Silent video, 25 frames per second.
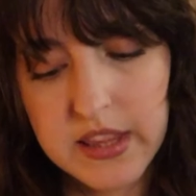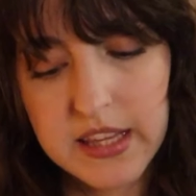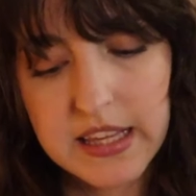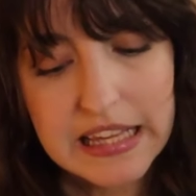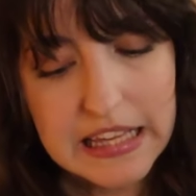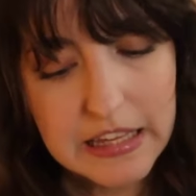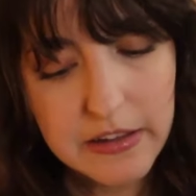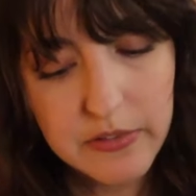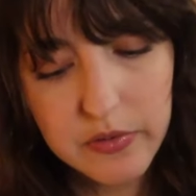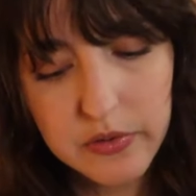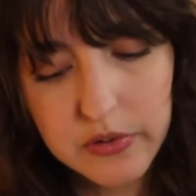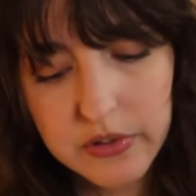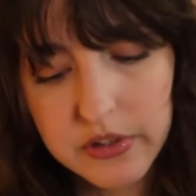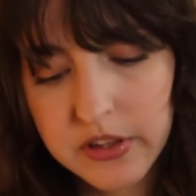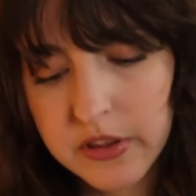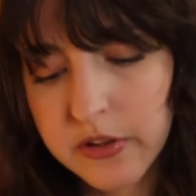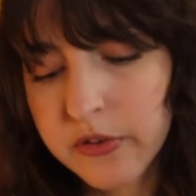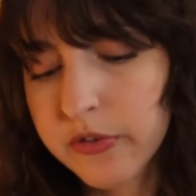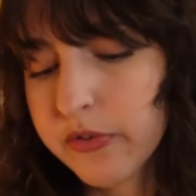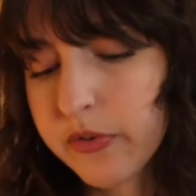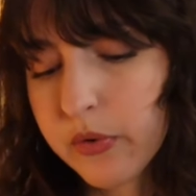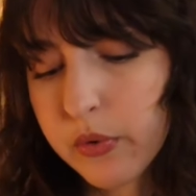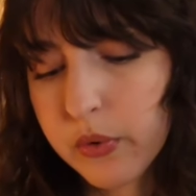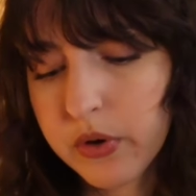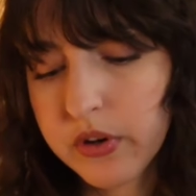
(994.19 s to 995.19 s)
the evil in the
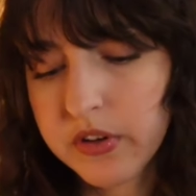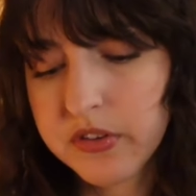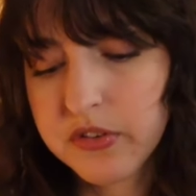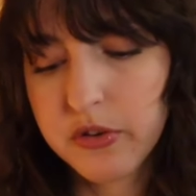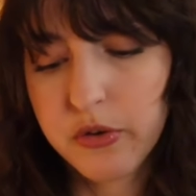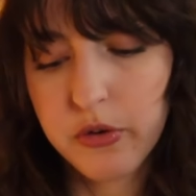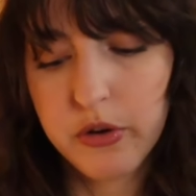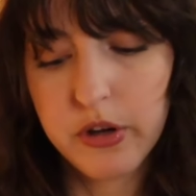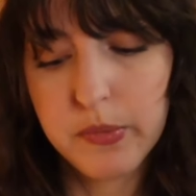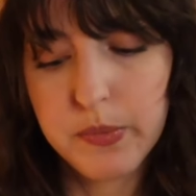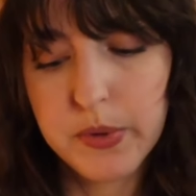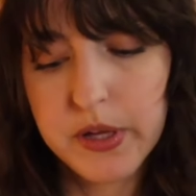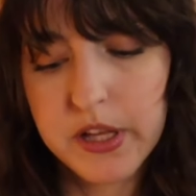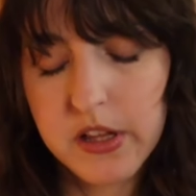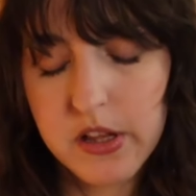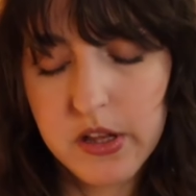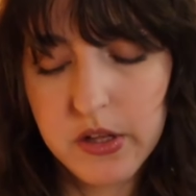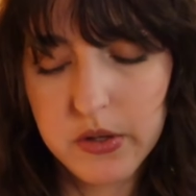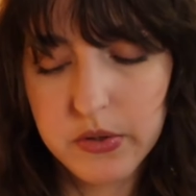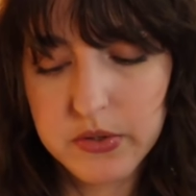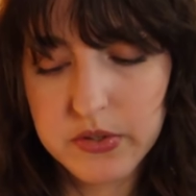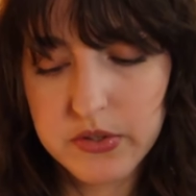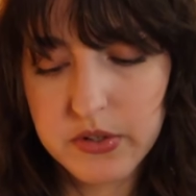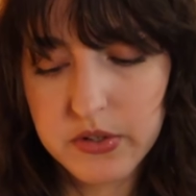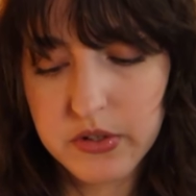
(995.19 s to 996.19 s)
forest creeping
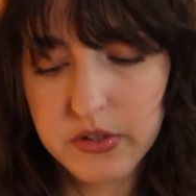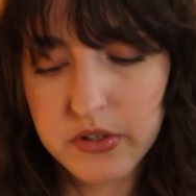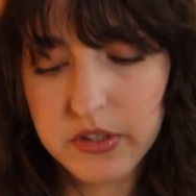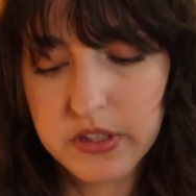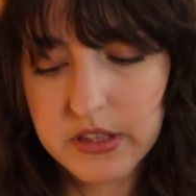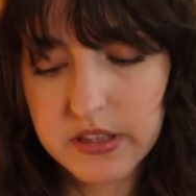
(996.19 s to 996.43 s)
closer,